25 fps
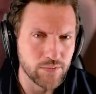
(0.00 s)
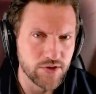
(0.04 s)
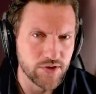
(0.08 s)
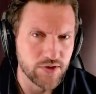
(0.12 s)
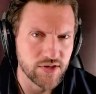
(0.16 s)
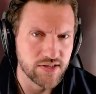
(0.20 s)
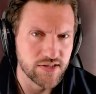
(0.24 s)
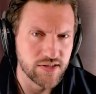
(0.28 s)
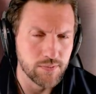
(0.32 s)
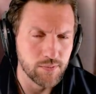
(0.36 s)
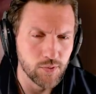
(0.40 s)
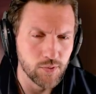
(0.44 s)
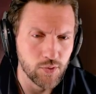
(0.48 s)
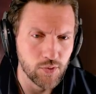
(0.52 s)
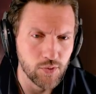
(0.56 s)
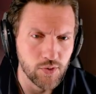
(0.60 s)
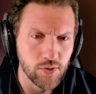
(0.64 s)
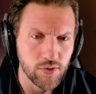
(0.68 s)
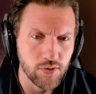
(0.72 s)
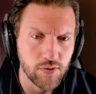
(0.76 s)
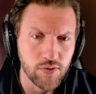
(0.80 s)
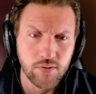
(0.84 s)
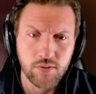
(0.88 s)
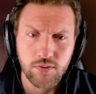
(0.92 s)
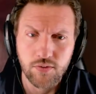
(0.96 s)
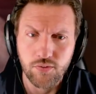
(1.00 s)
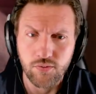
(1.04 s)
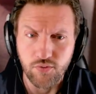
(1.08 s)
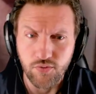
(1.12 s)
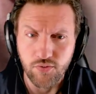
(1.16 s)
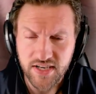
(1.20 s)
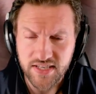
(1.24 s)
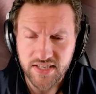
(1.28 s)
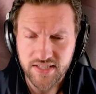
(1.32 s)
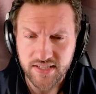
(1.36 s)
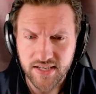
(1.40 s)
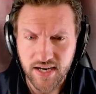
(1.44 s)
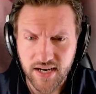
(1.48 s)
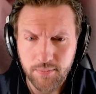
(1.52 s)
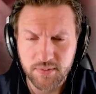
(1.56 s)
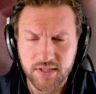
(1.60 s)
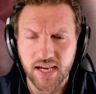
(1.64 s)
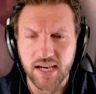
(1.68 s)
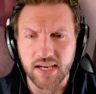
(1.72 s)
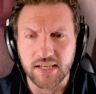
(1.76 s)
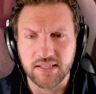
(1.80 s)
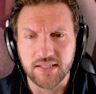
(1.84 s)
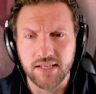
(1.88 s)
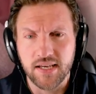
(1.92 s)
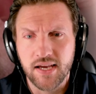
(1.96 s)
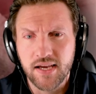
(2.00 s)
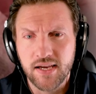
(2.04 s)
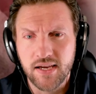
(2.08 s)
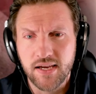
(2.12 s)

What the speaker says: which is the more recent update.